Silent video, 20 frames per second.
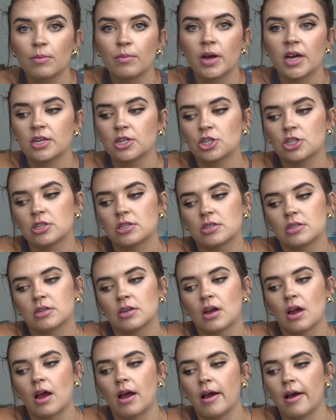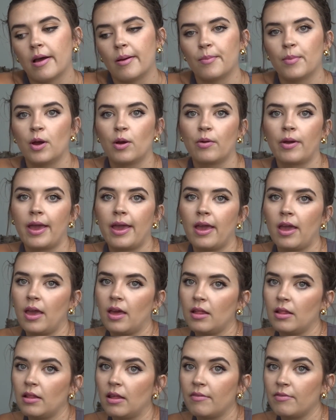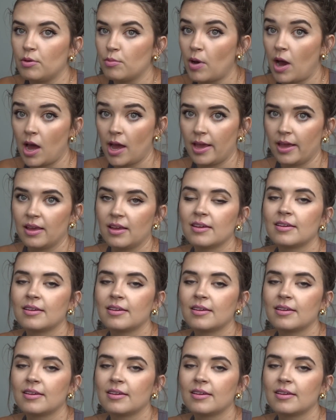much. Okay, love you, bye.